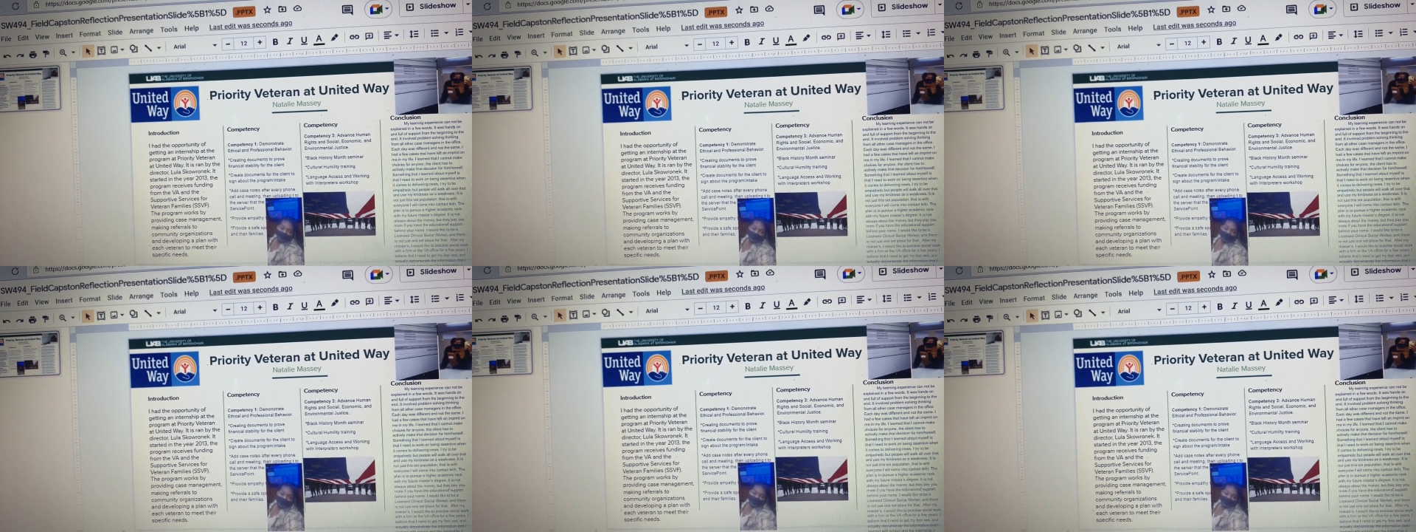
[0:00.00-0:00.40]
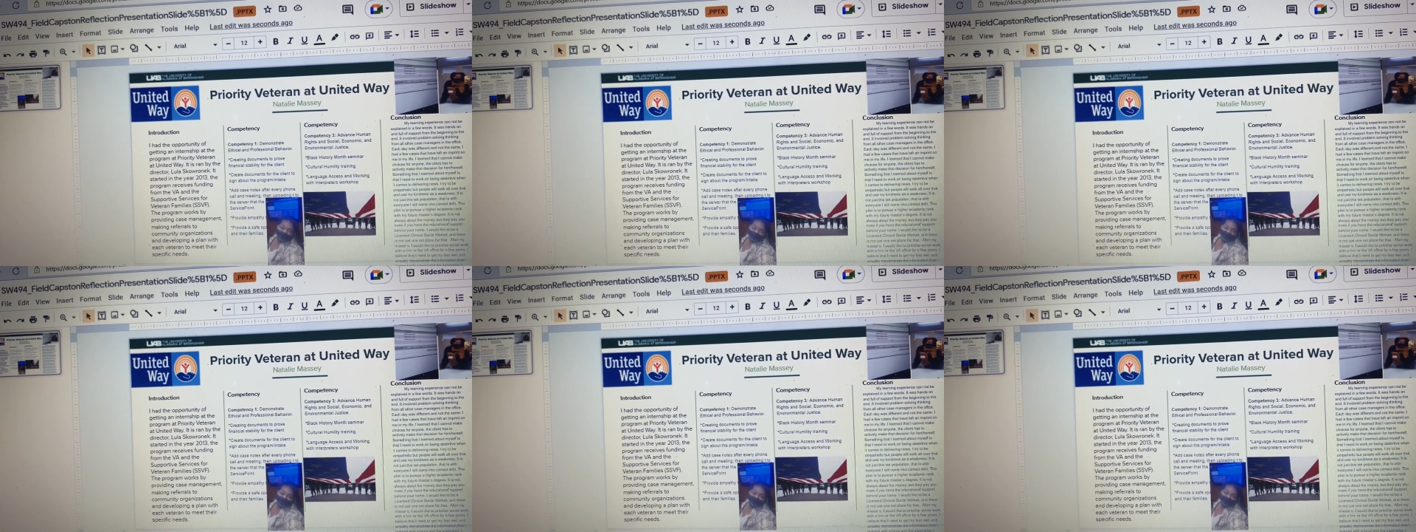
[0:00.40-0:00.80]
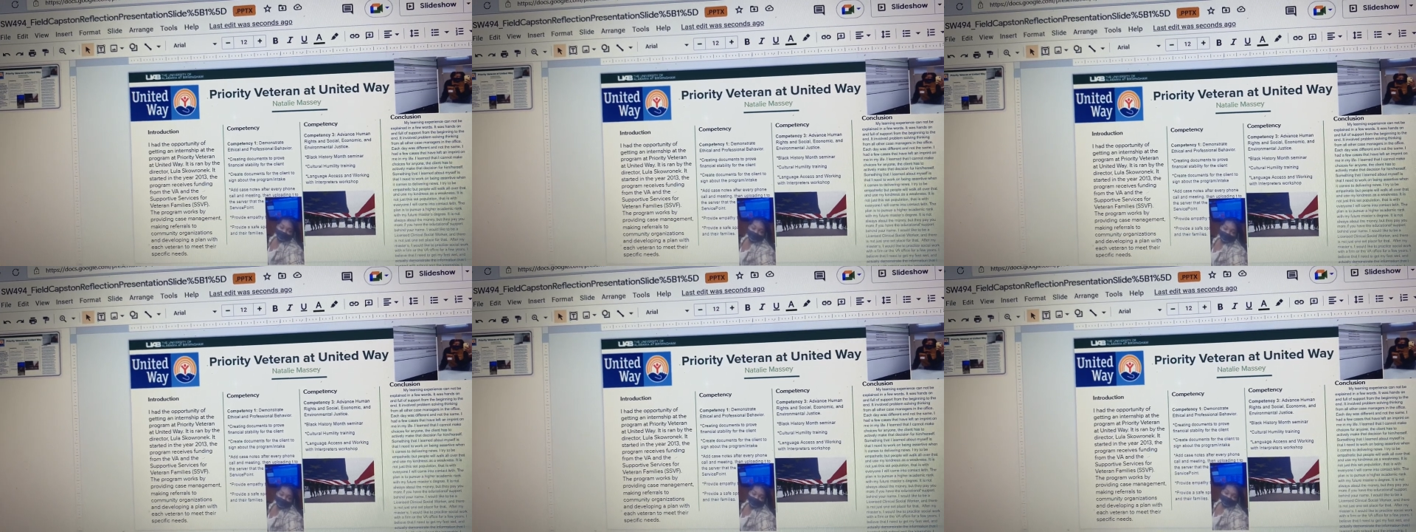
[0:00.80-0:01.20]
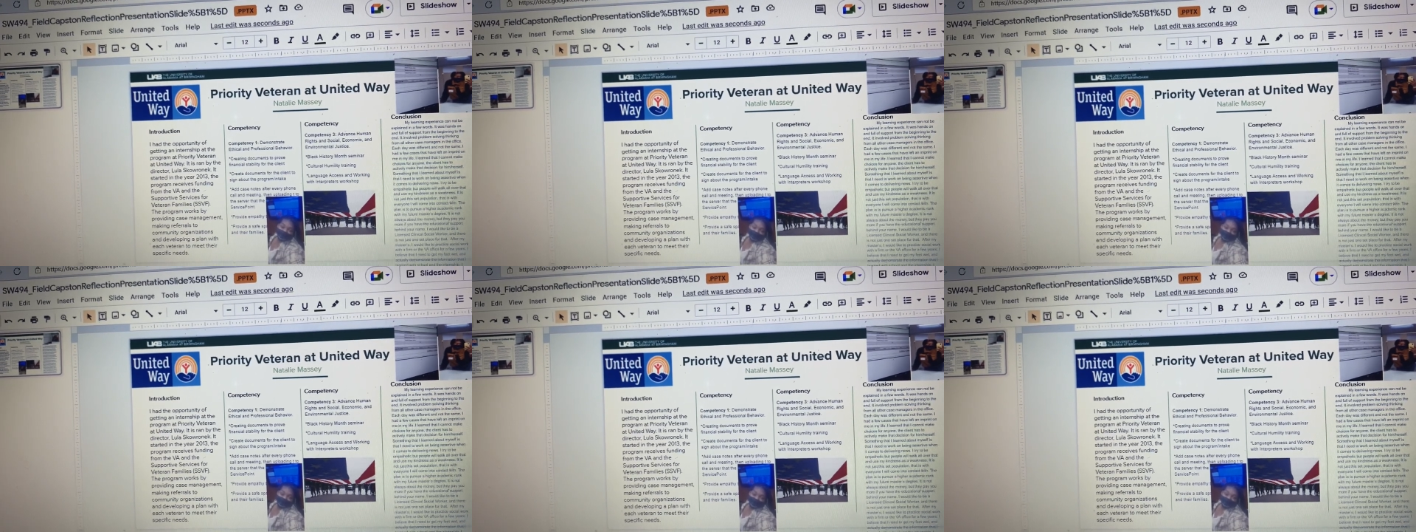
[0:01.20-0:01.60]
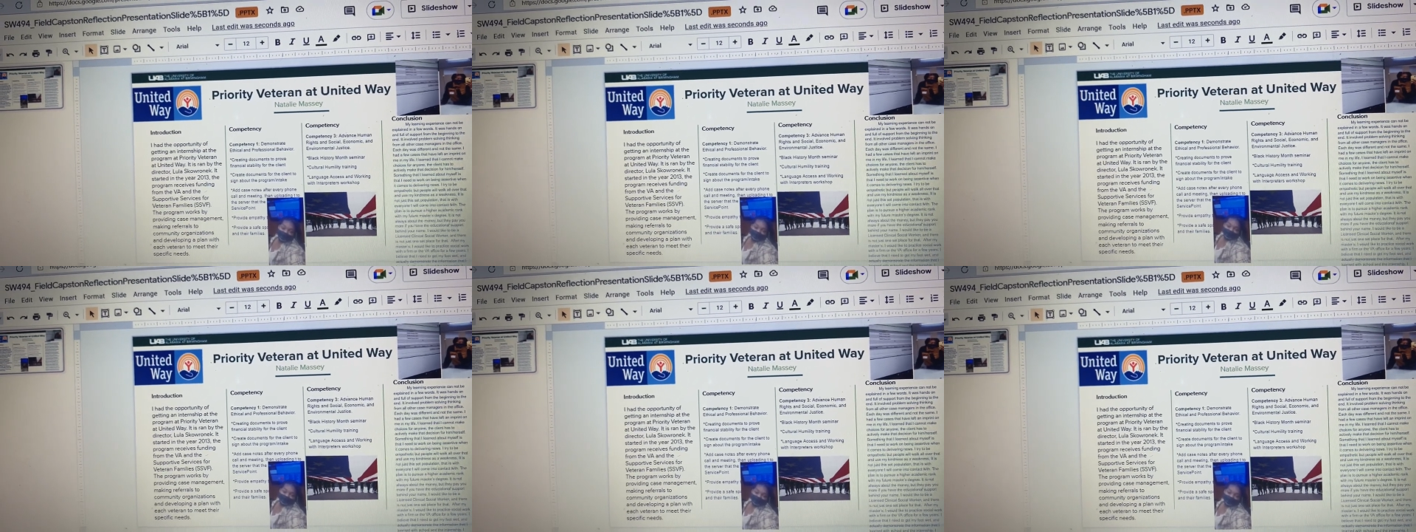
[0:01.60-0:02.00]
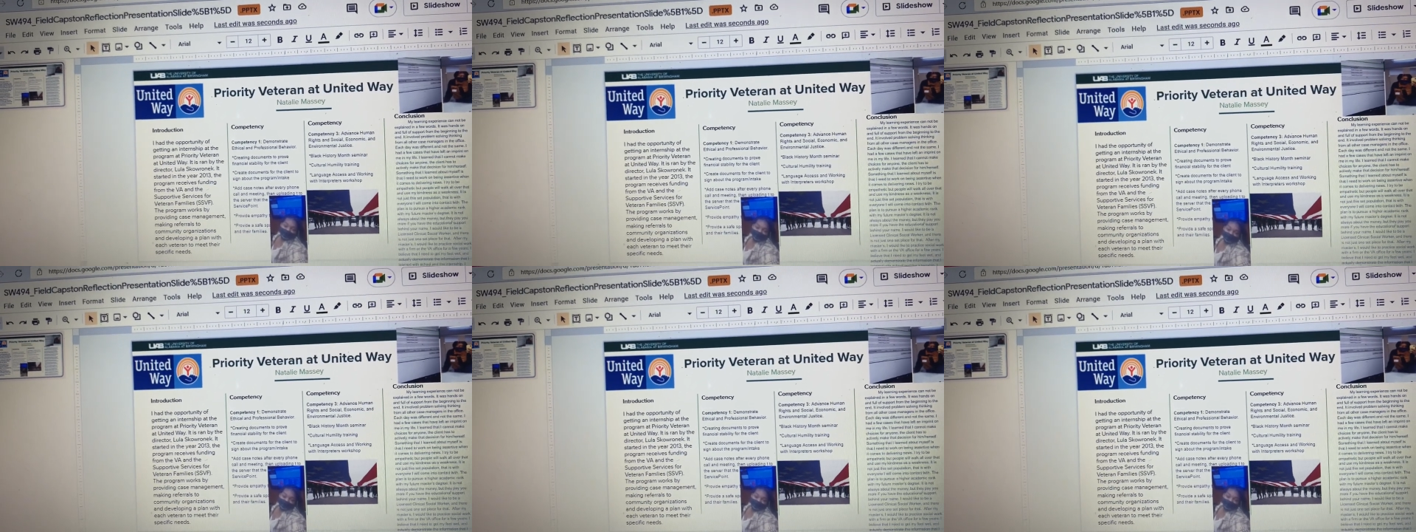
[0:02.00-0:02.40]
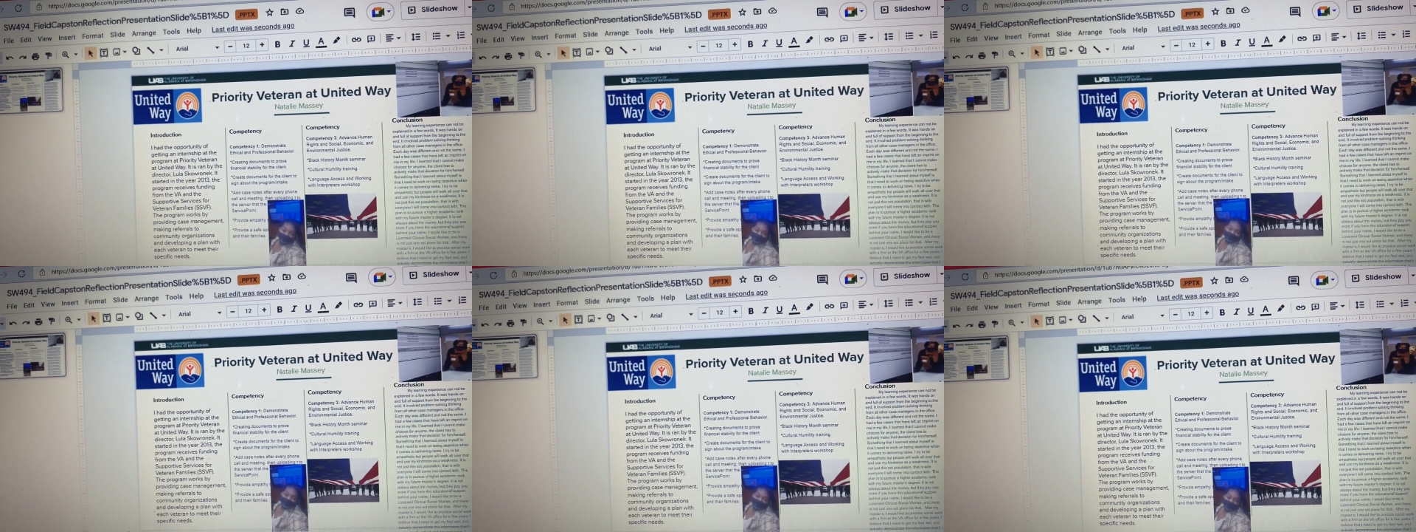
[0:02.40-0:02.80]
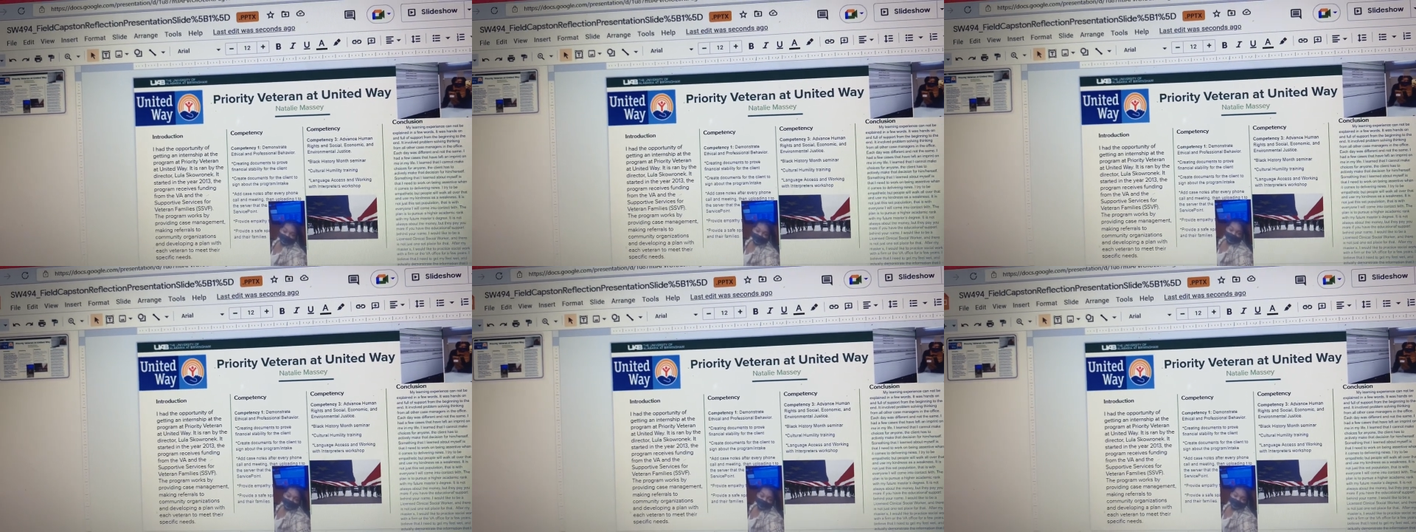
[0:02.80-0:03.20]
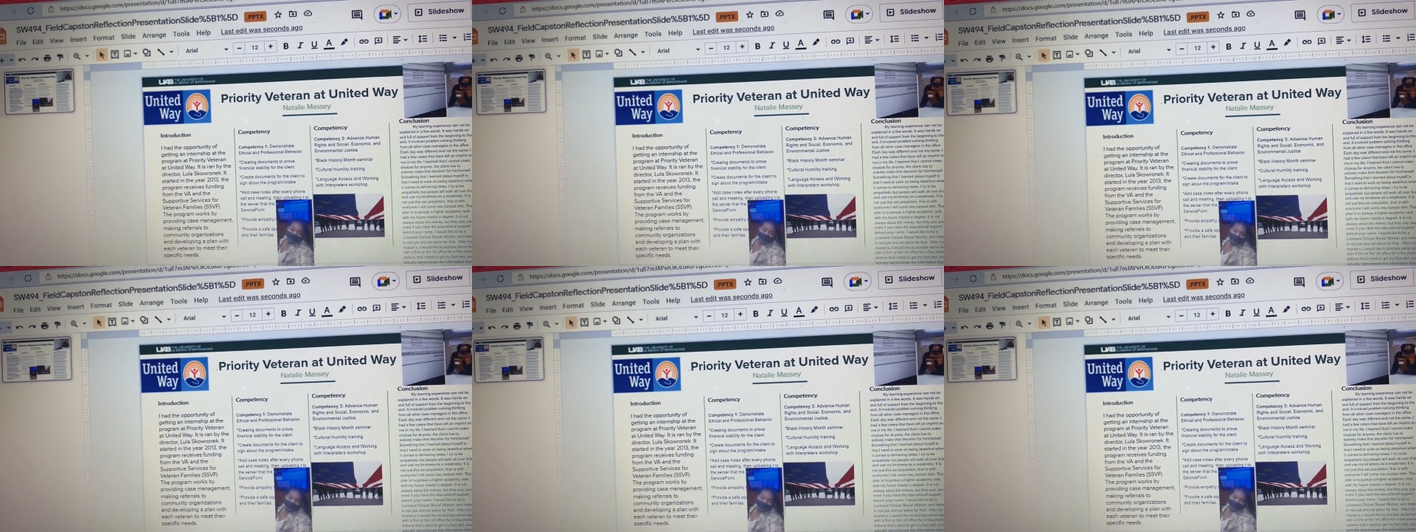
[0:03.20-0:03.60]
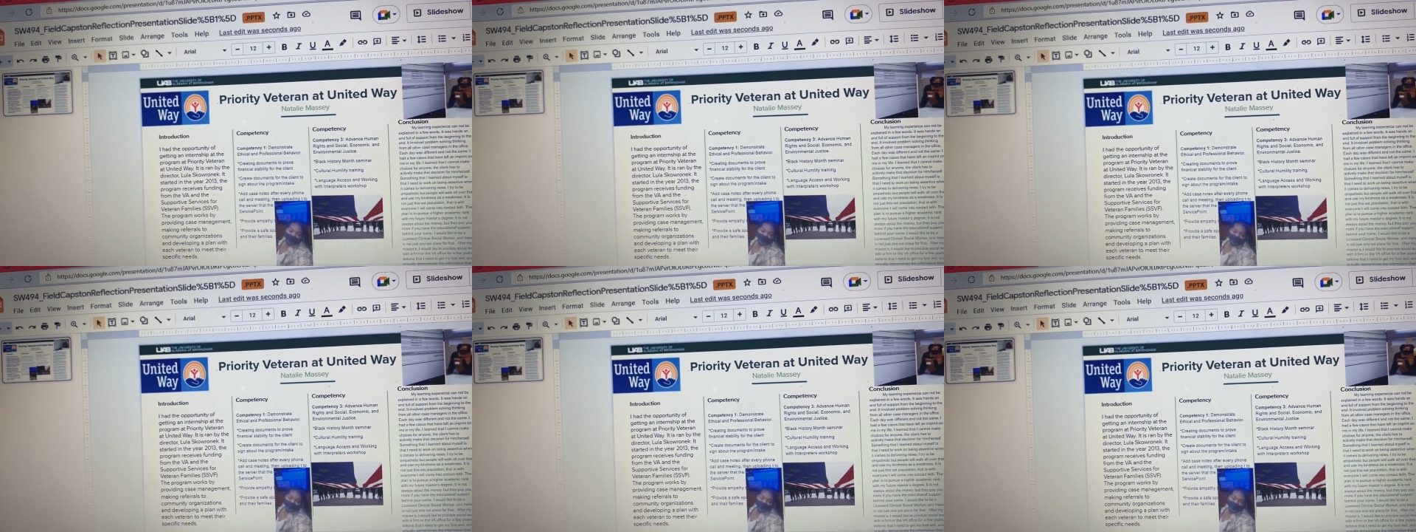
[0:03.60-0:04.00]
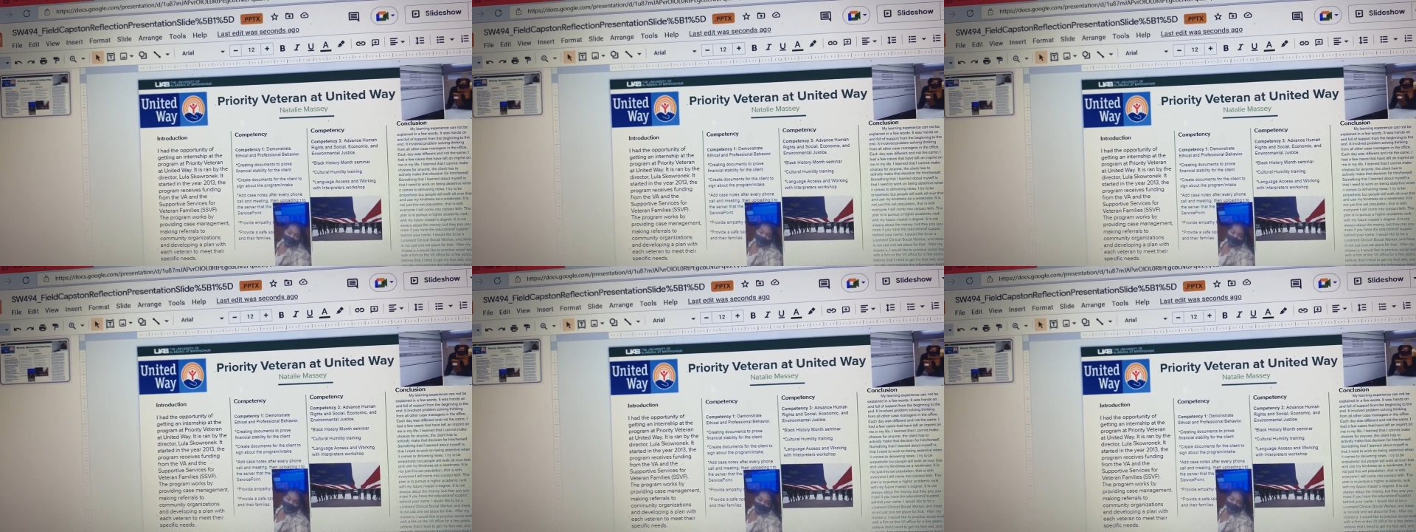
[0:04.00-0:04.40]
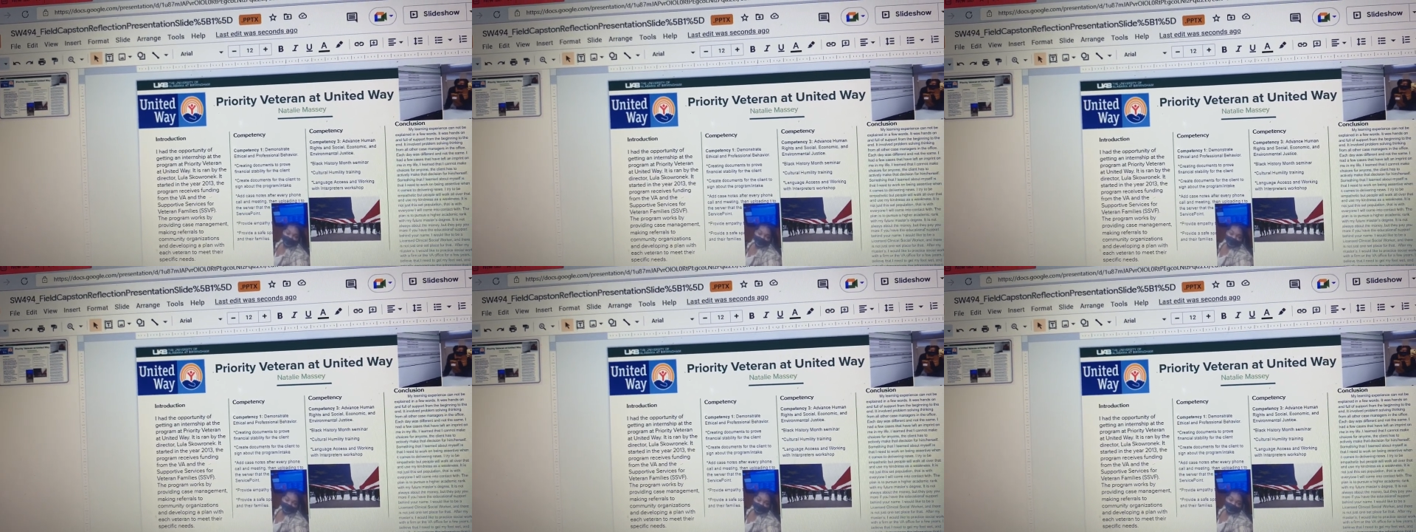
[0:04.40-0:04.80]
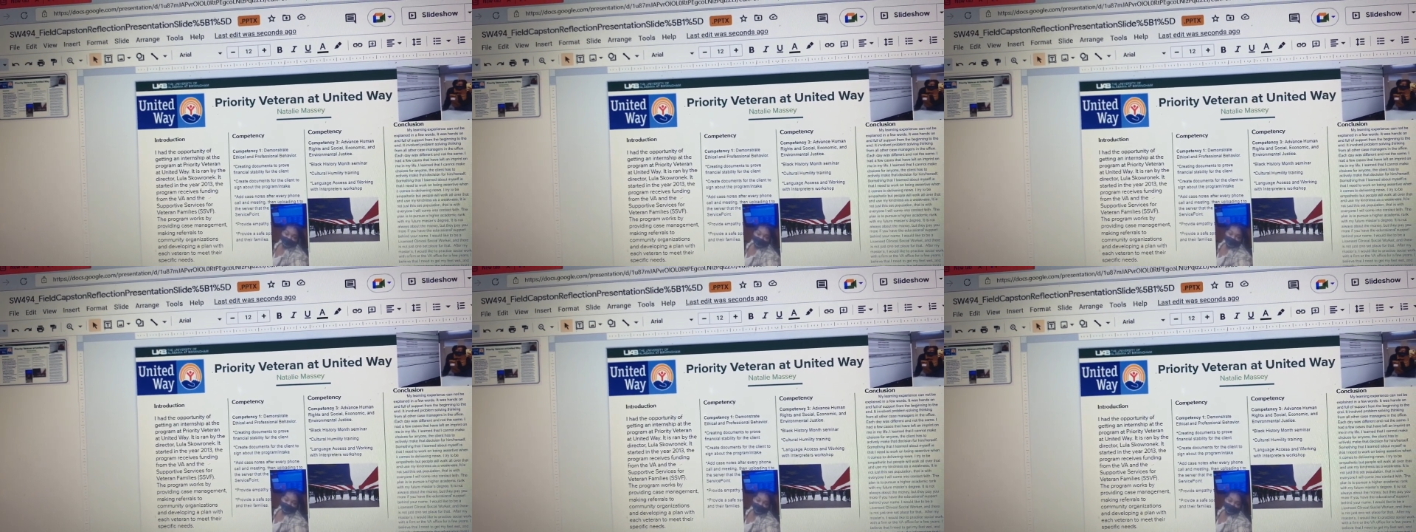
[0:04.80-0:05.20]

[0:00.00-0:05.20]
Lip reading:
[unreadable: no face in view]